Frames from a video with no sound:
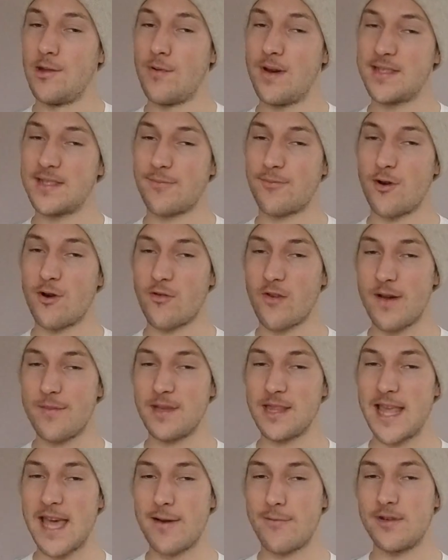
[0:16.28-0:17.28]
Lua is a
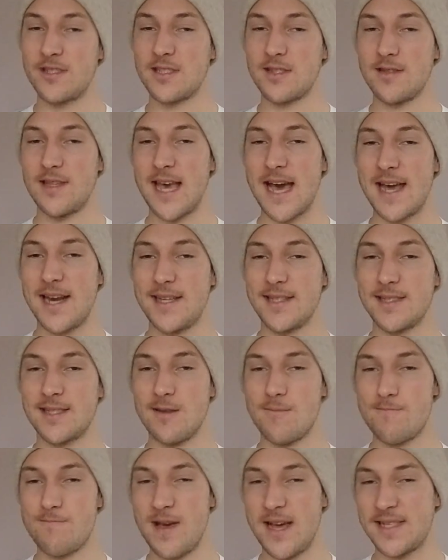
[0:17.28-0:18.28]
programming language that
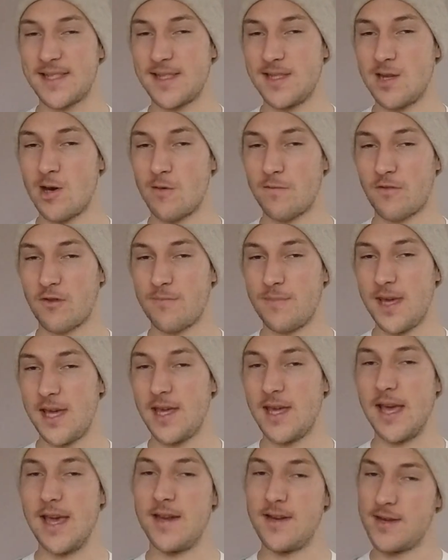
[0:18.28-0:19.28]
is best known for
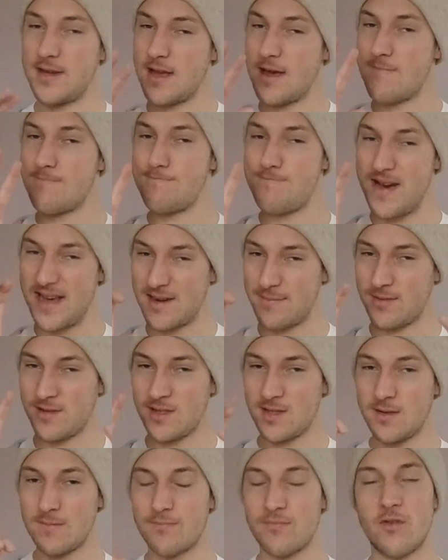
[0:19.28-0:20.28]
being an
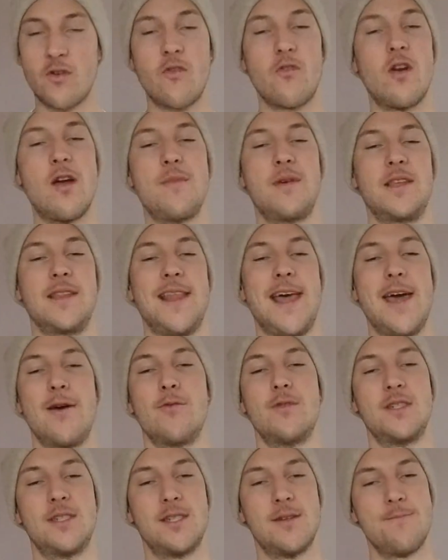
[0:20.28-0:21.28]
embeddable programming
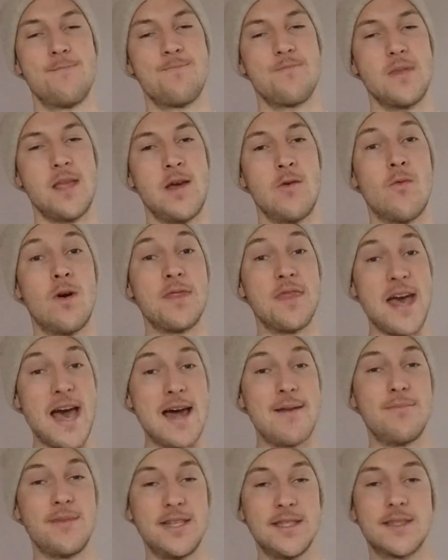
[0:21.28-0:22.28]
language. And what
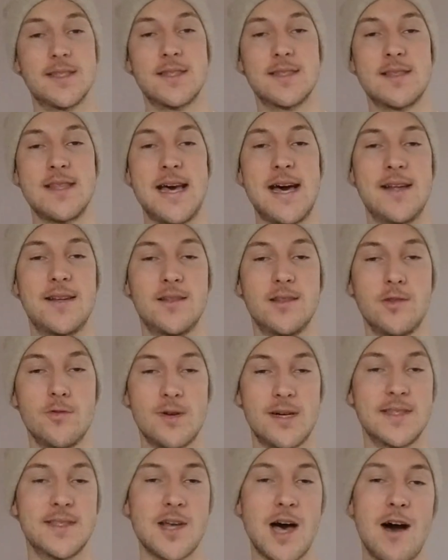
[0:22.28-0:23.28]
that means is that
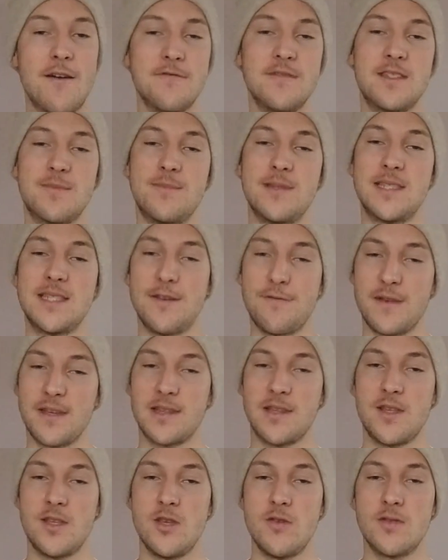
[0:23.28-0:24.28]
Lua is often
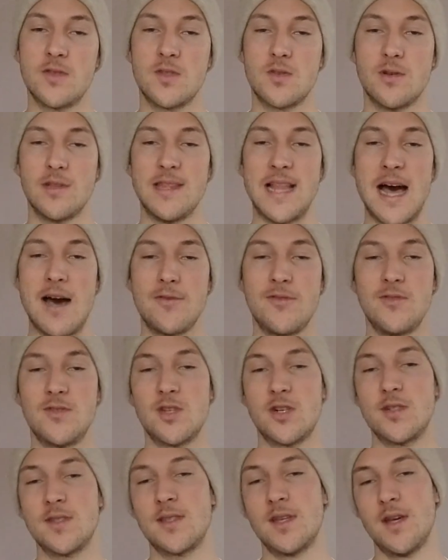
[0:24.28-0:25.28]
specifically used to allow
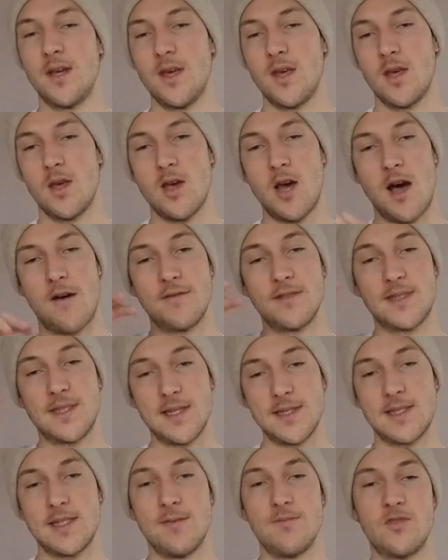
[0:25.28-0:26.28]
users of a
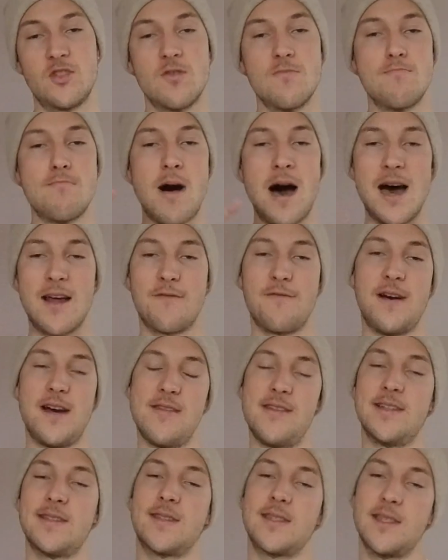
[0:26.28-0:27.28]
system to
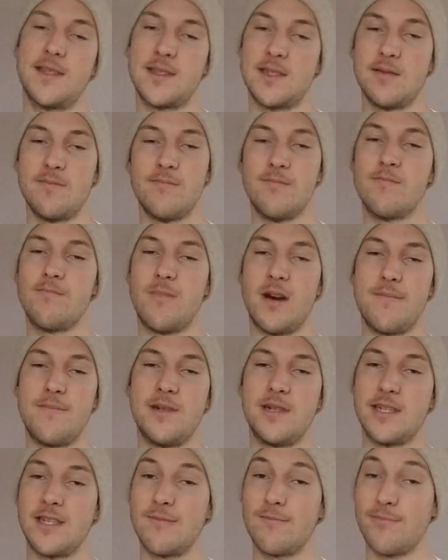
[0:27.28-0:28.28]
modify that system by
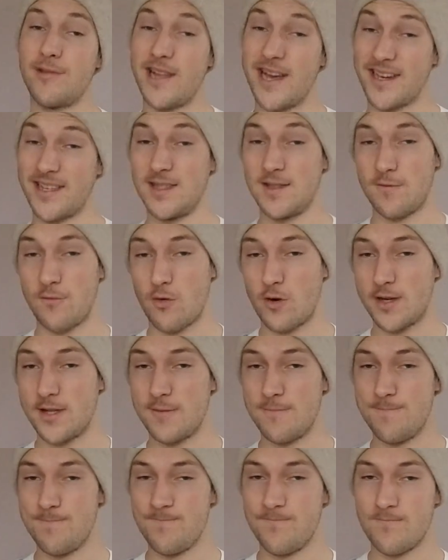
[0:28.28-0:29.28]
building plugins for
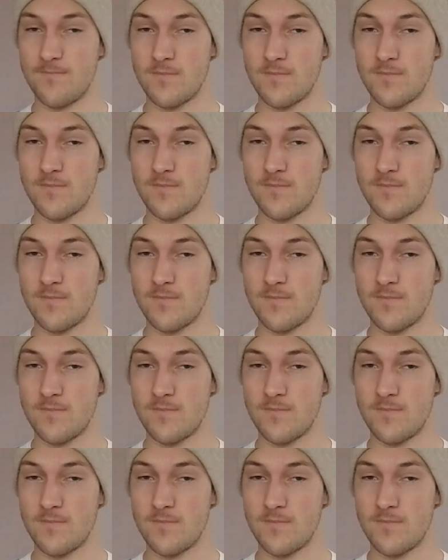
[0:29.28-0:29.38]
it.